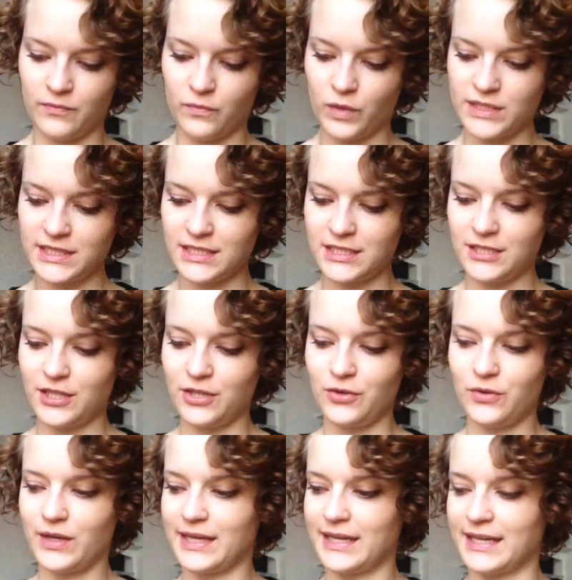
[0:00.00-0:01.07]
wanted to
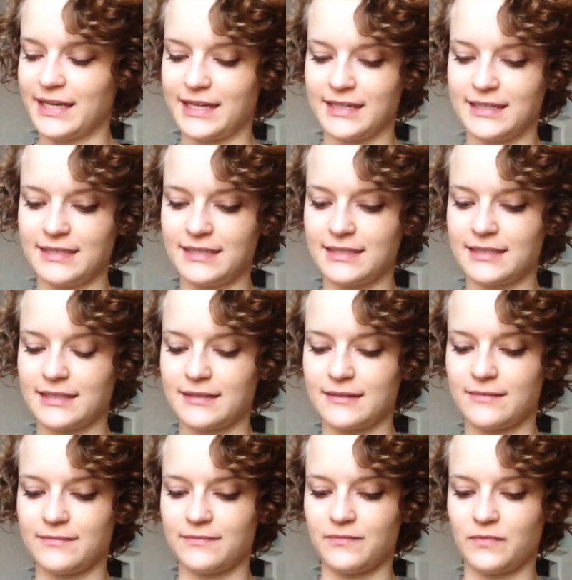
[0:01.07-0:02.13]
do and
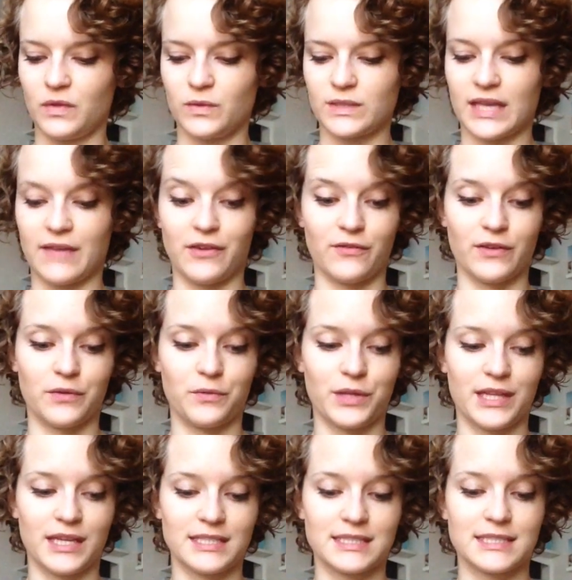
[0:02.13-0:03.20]
was having fun with
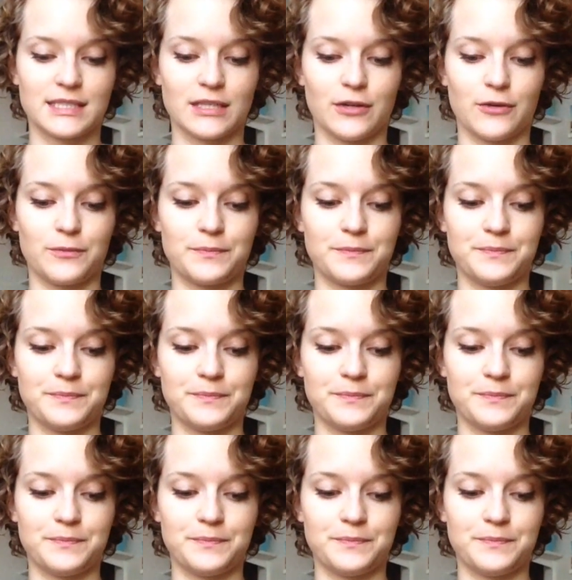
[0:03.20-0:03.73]
it, so